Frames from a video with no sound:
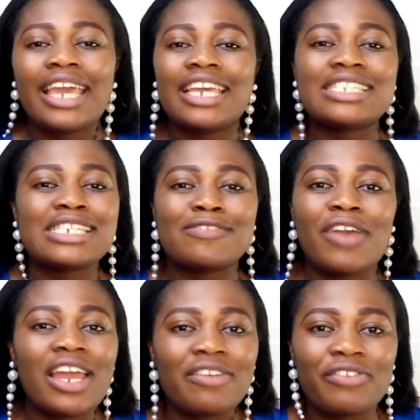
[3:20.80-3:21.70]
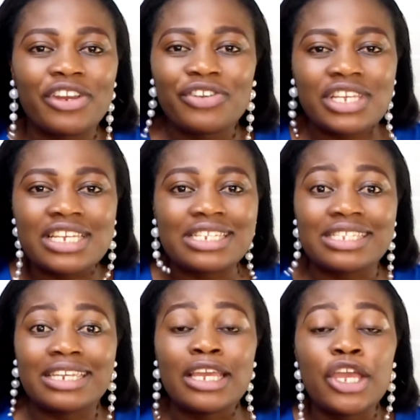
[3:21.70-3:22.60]
It is very, very
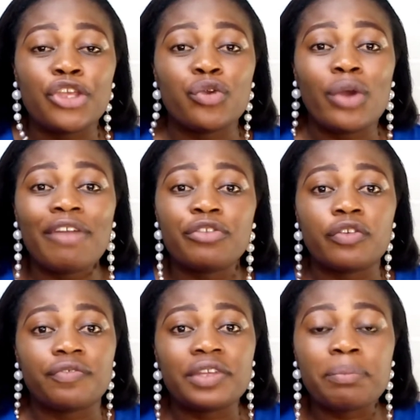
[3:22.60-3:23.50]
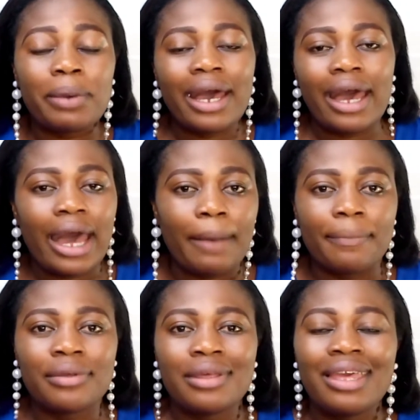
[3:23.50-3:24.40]
easy. You have your VIPA app.